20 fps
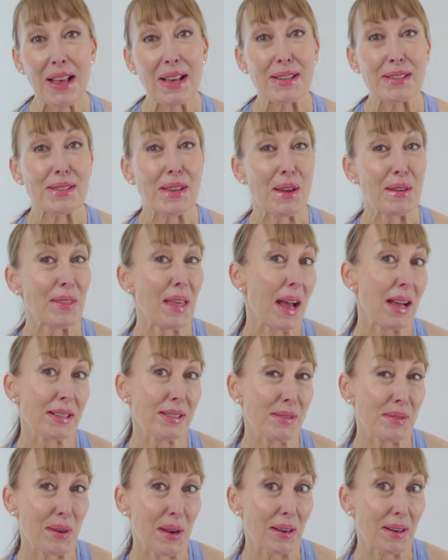So
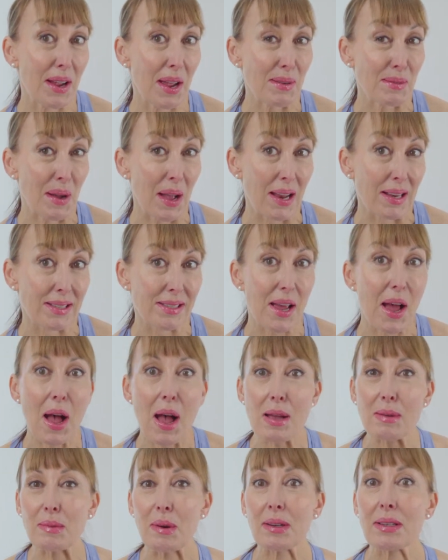that's where I went.
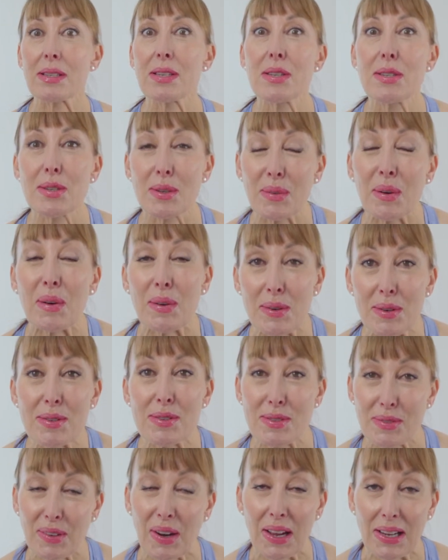I wanted to do
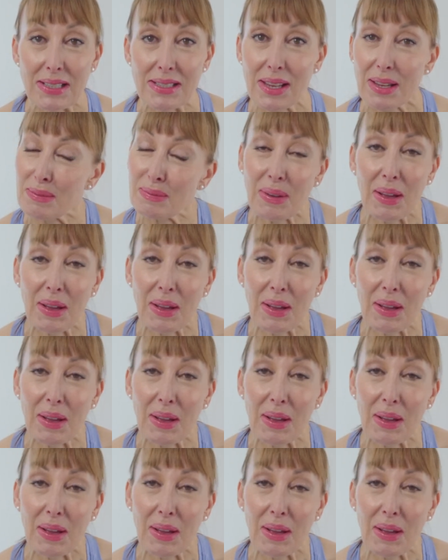horse riding,